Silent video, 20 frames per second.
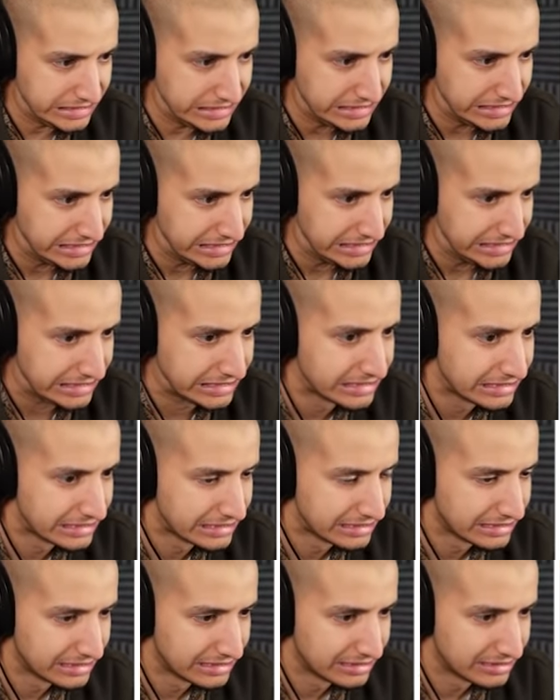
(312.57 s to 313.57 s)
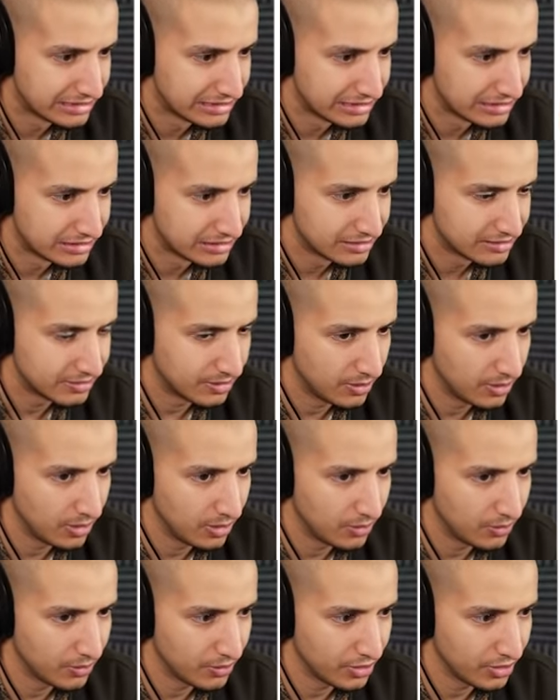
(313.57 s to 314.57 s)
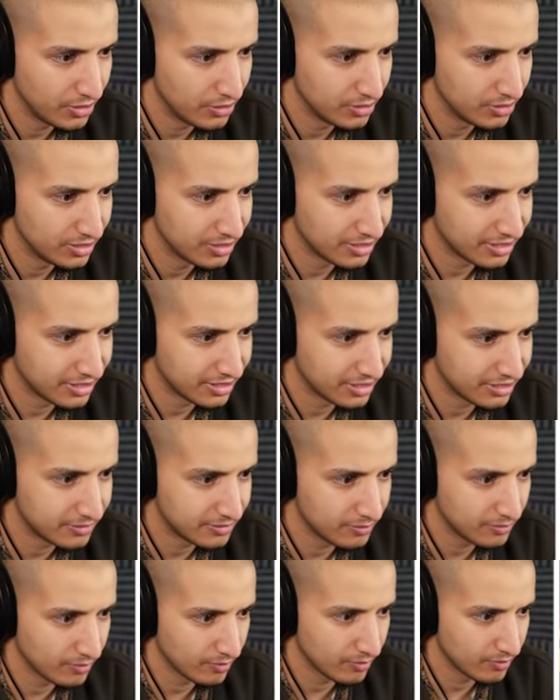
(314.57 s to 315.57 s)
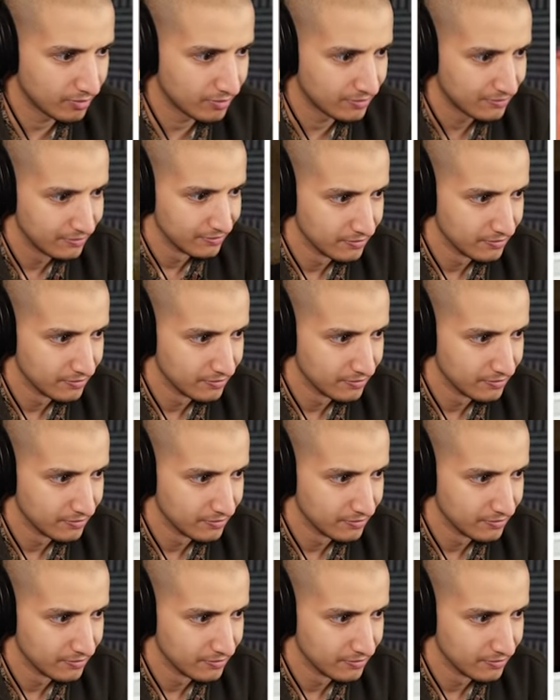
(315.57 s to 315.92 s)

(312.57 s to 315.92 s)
Thomas in the air when we blew oh, him no. up. I swear, dude.